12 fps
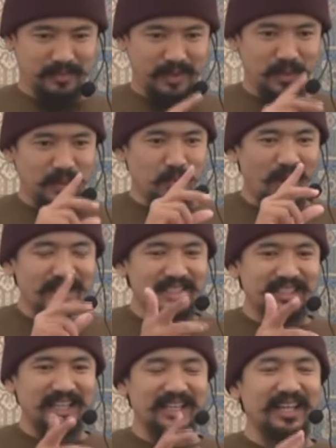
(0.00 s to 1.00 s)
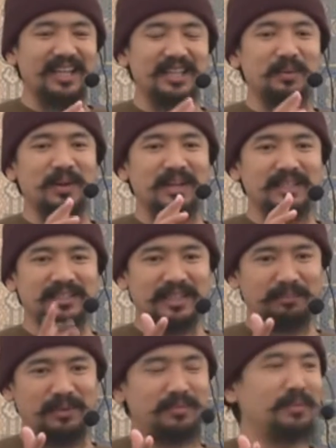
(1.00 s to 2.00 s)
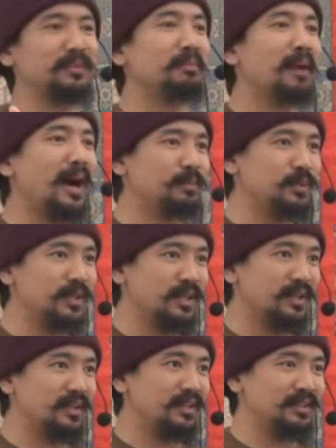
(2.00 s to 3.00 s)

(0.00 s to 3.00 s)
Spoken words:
even 1 second I never separate from the Mahamudra.